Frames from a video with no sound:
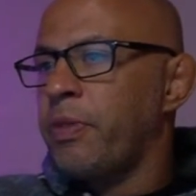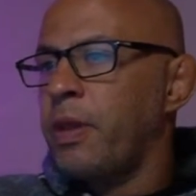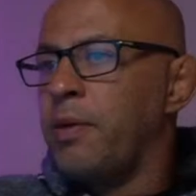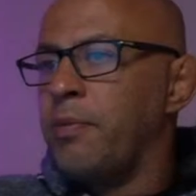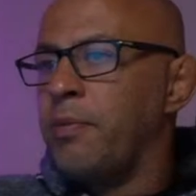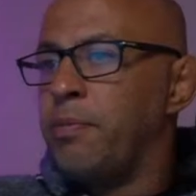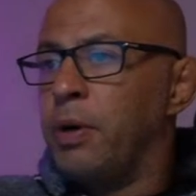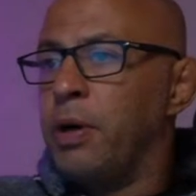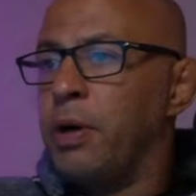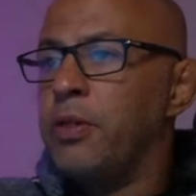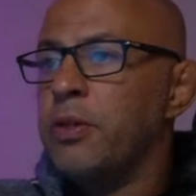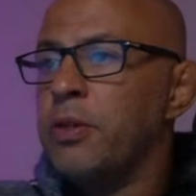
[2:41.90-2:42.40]

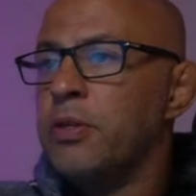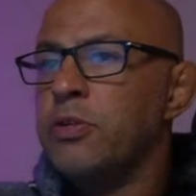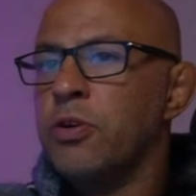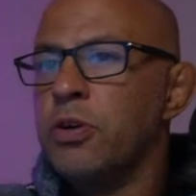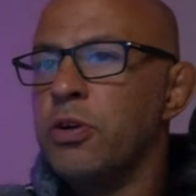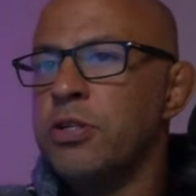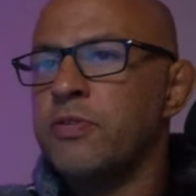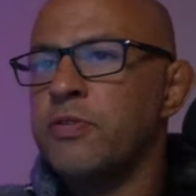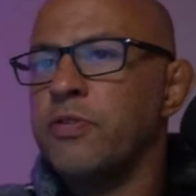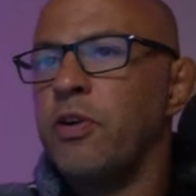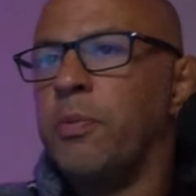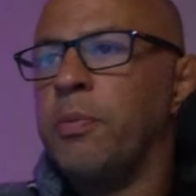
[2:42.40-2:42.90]
Both these
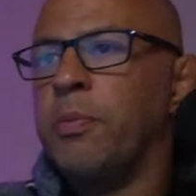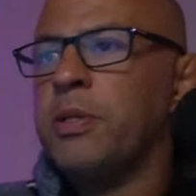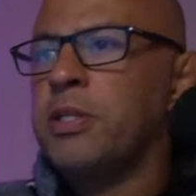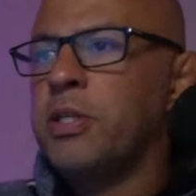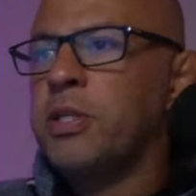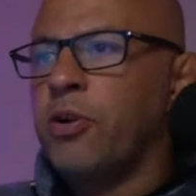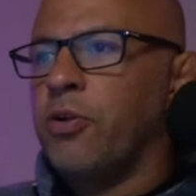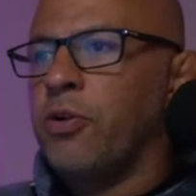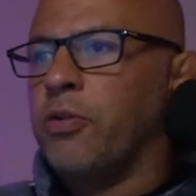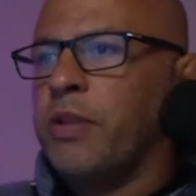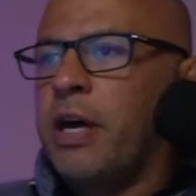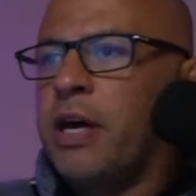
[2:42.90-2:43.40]
guys have
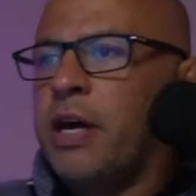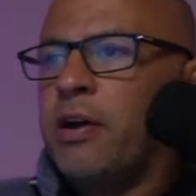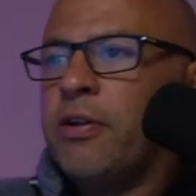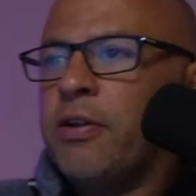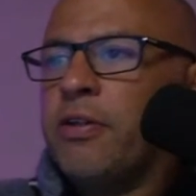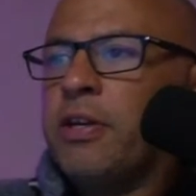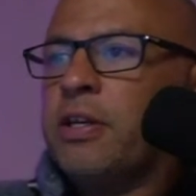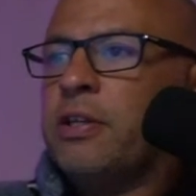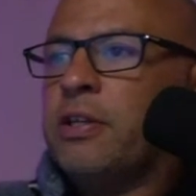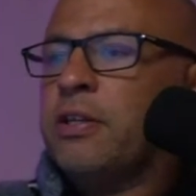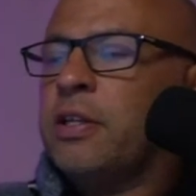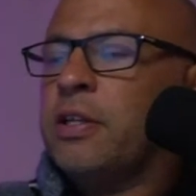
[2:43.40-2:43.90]
commented on that. I
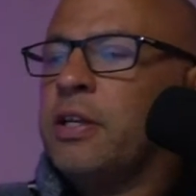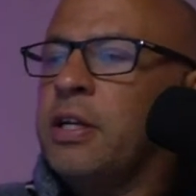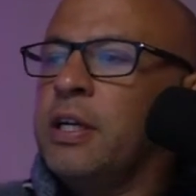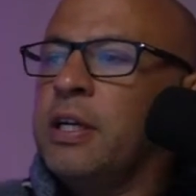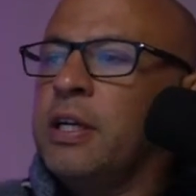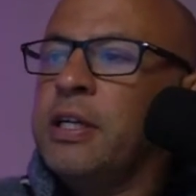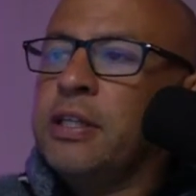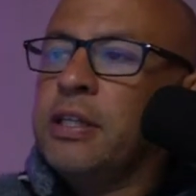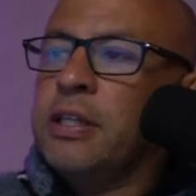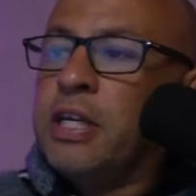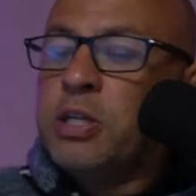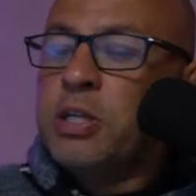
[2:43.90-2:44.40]
think
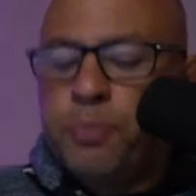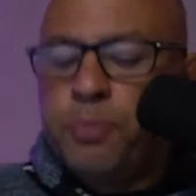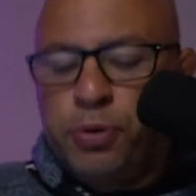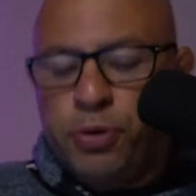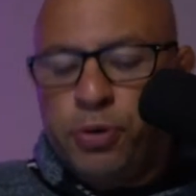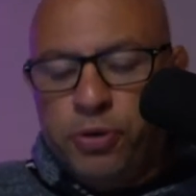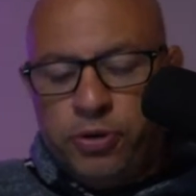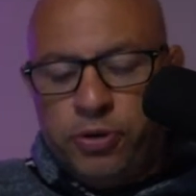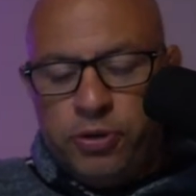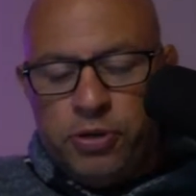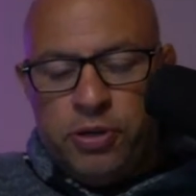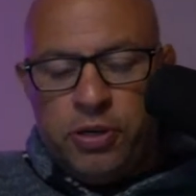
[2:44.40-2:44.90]
that's
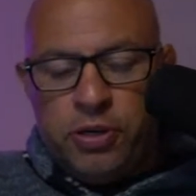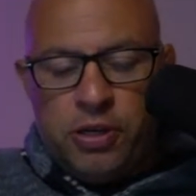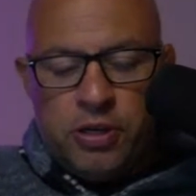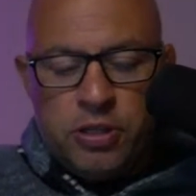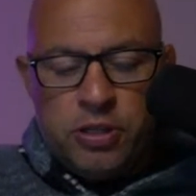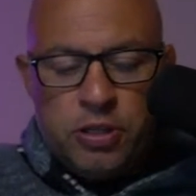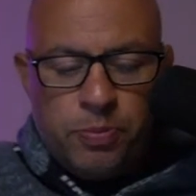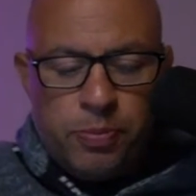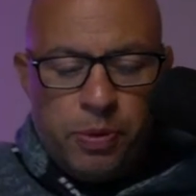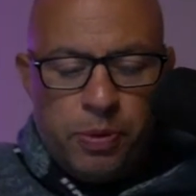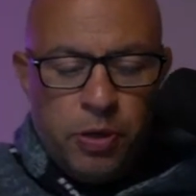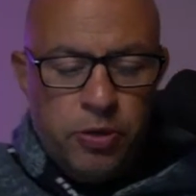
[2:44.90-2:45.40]
pertinent, I
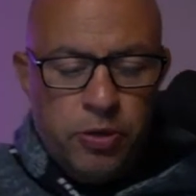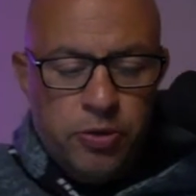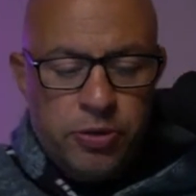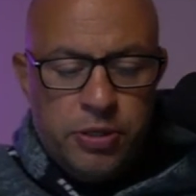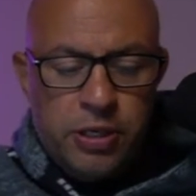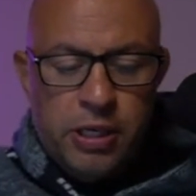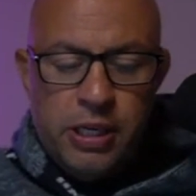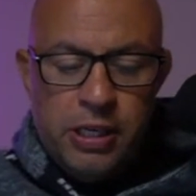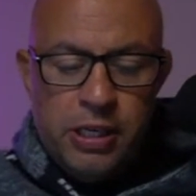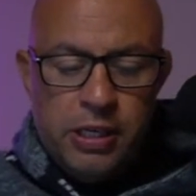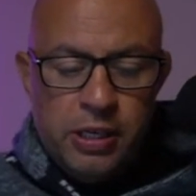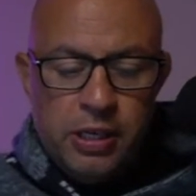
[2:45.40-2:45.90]
suppose,
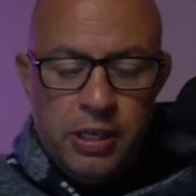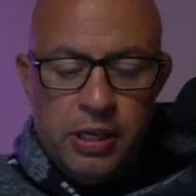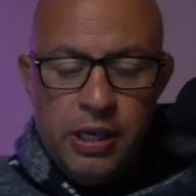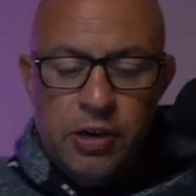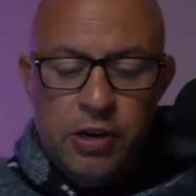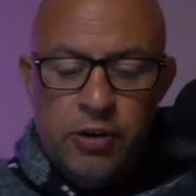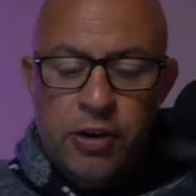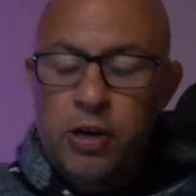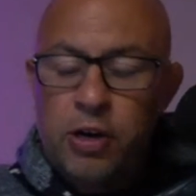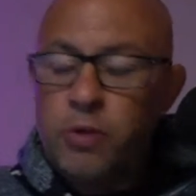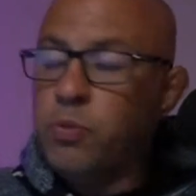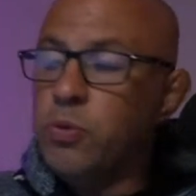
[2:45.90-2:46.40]
in the
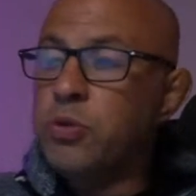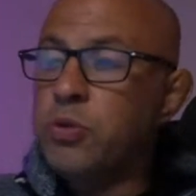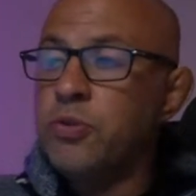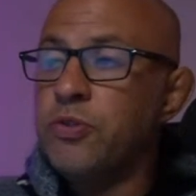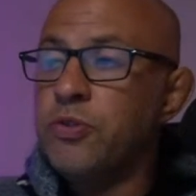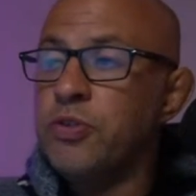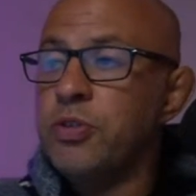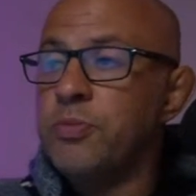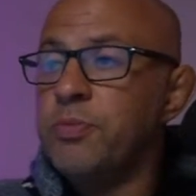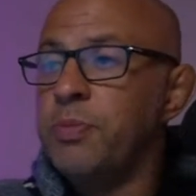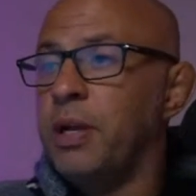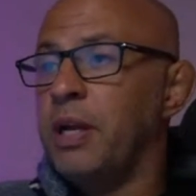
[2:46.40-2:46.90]
Leon Edwards
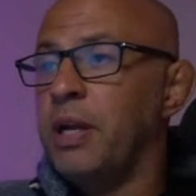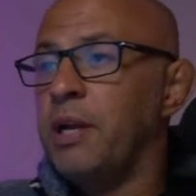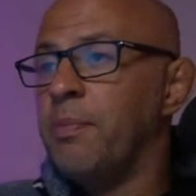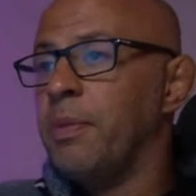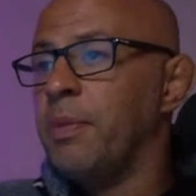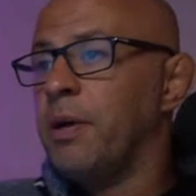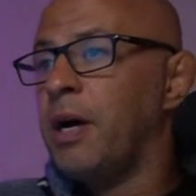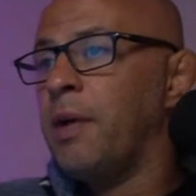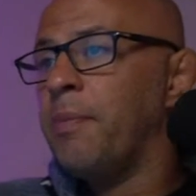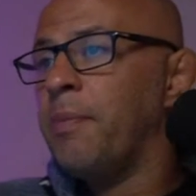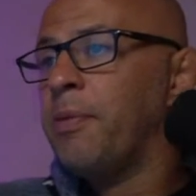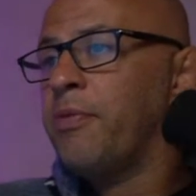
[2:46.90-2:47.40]
versus Bilal
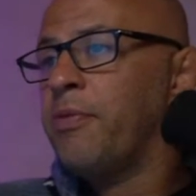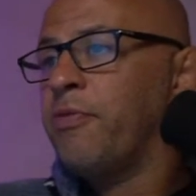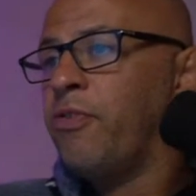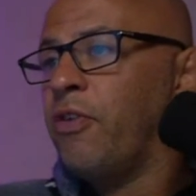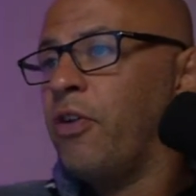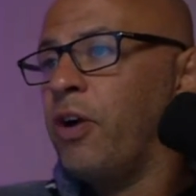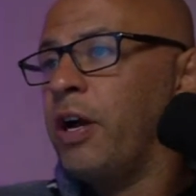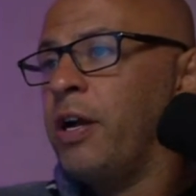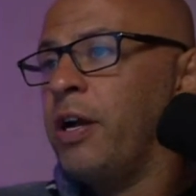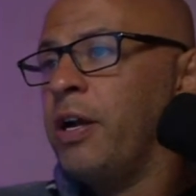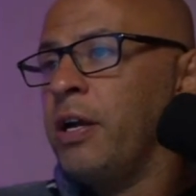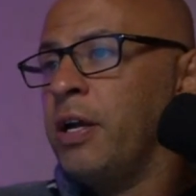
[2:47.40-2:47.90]
Muhammad
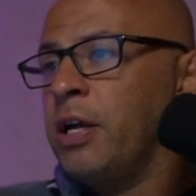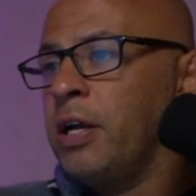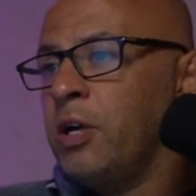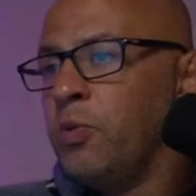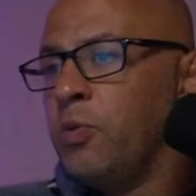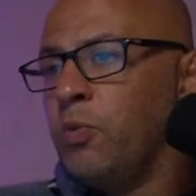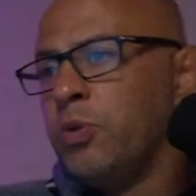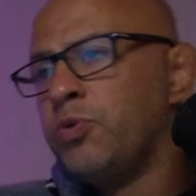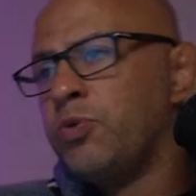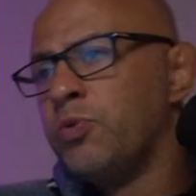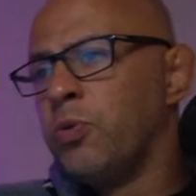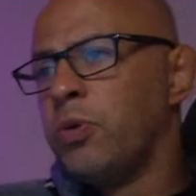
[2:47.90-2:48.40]
fight,
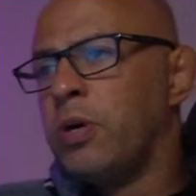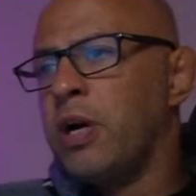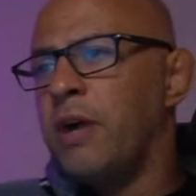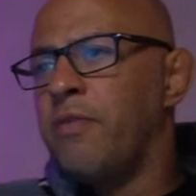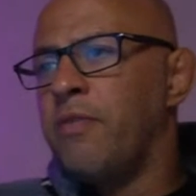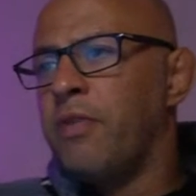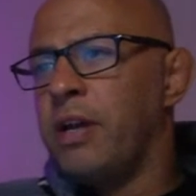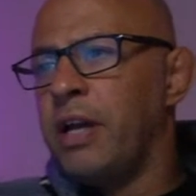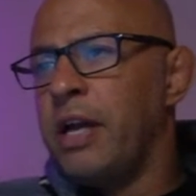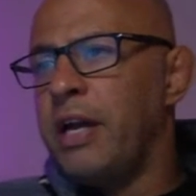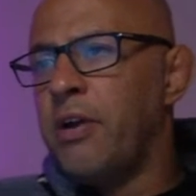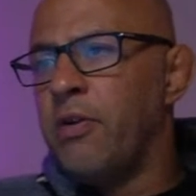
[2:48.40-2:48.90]
which we'll
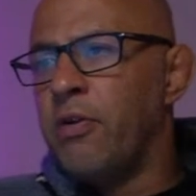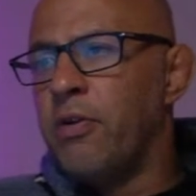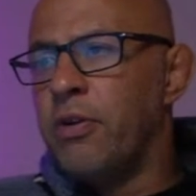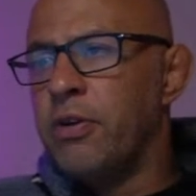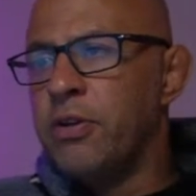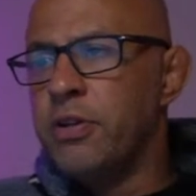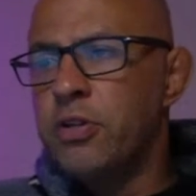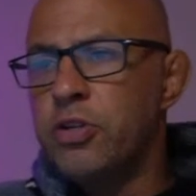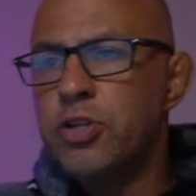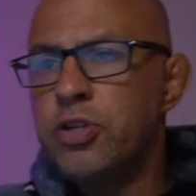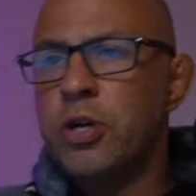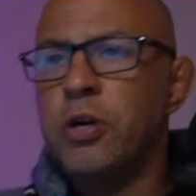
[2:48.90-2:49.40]
cover later on
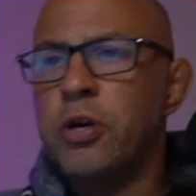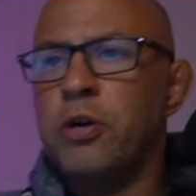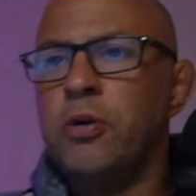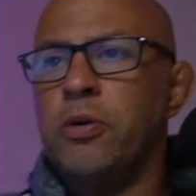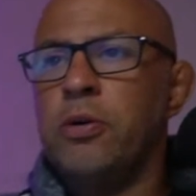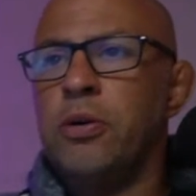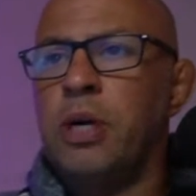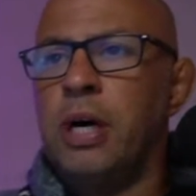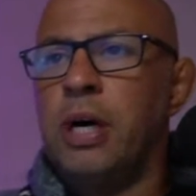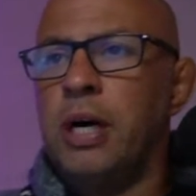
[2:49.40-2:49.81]
in the show.